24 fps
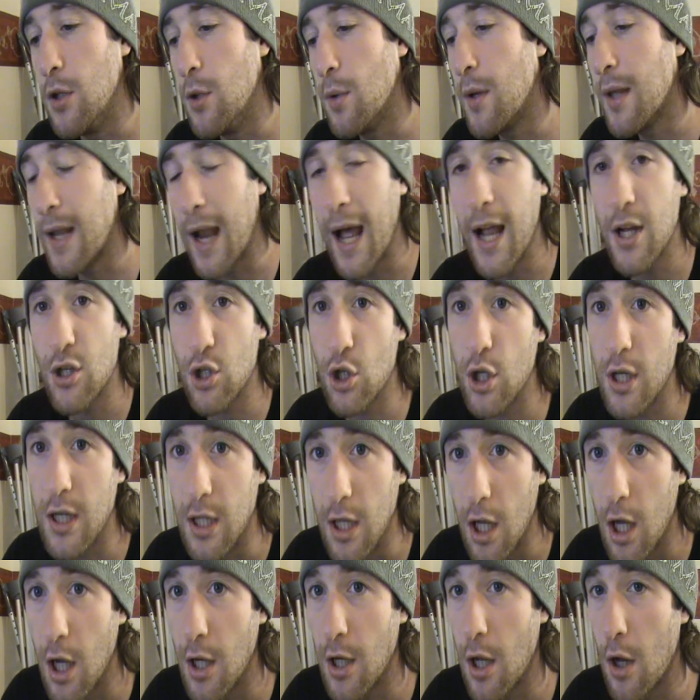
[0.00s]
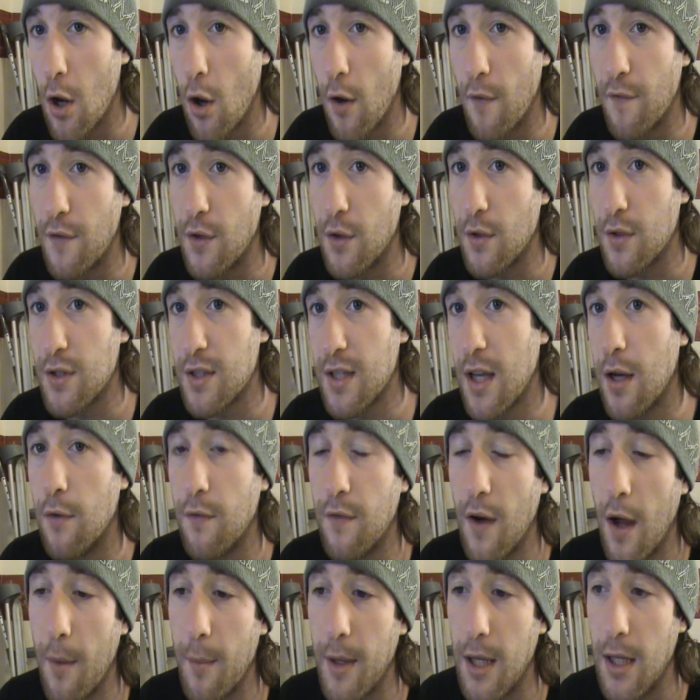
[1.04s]
you can actually learn a lot for
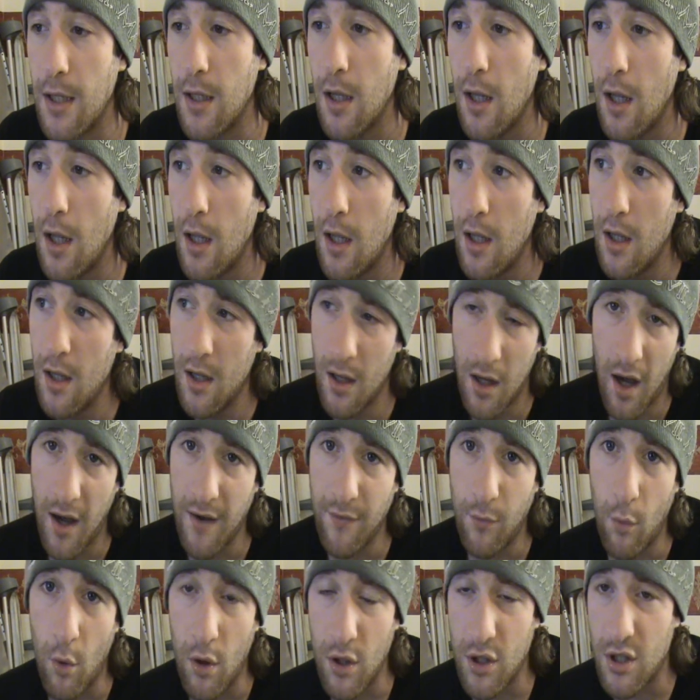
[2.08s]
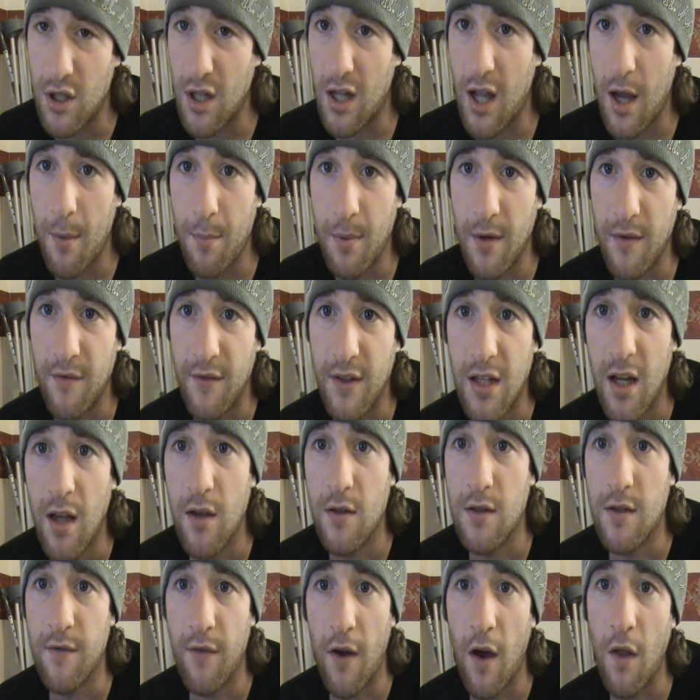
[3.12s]
yourself. I mean, I've watched a couple of
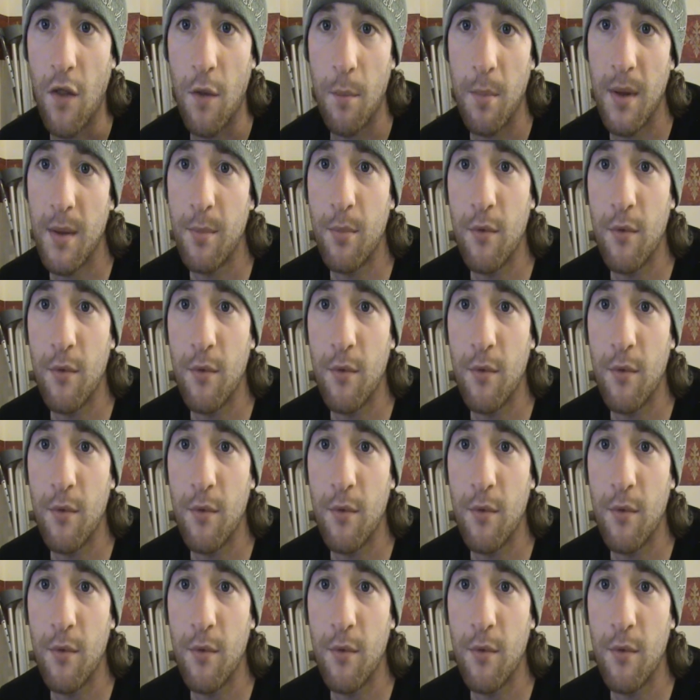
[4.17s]
videos of other